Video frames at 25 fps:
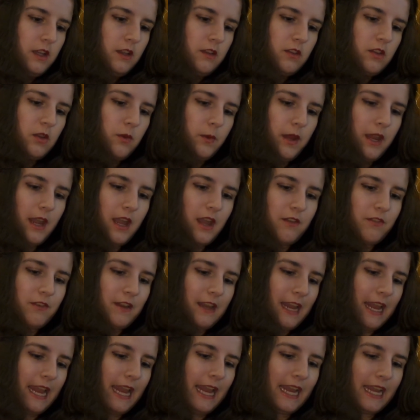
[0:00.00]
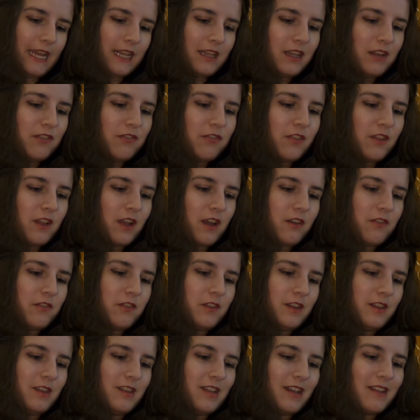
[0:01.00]
So we have Candy Fluff
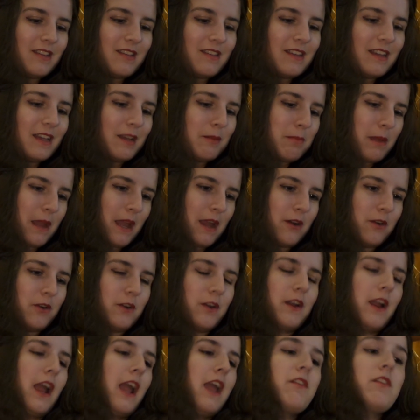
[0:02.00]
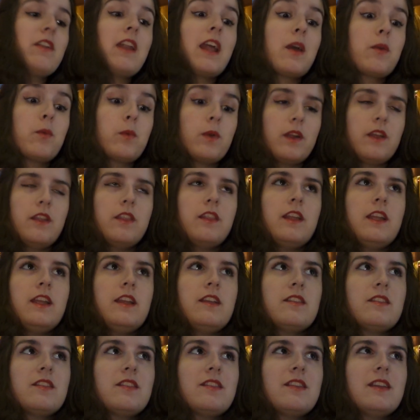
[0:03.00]
Dusting Powder. I haven't had one of
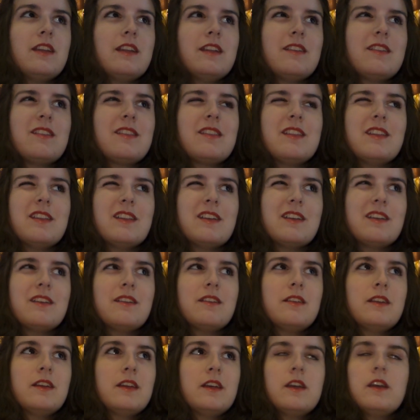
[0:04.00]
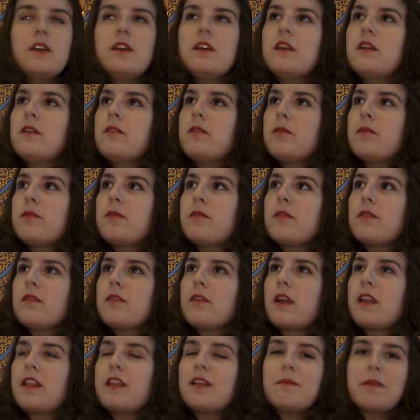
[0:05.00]
these since the...
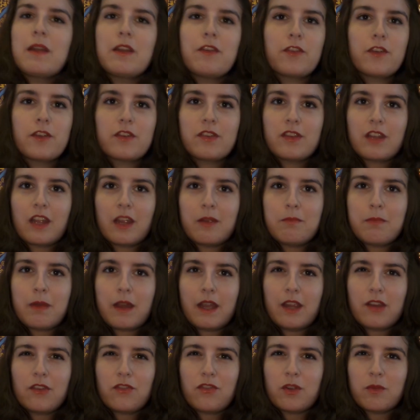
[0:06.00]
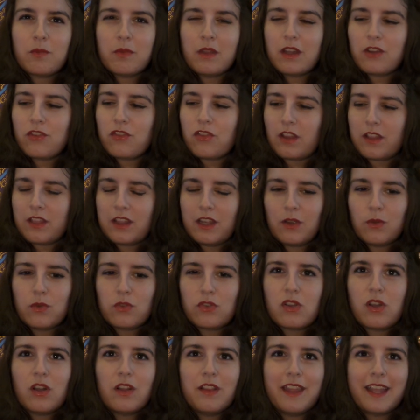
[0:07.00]
I think my first time buying from Lush. I think it
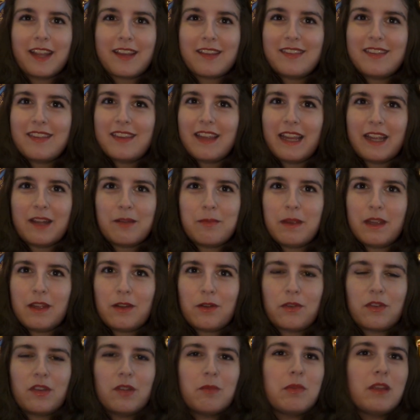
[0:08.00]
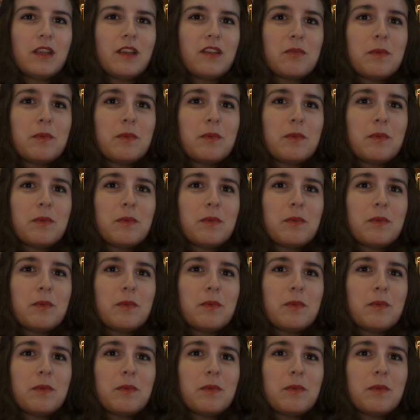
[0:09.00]
was called, like, Sandman or something.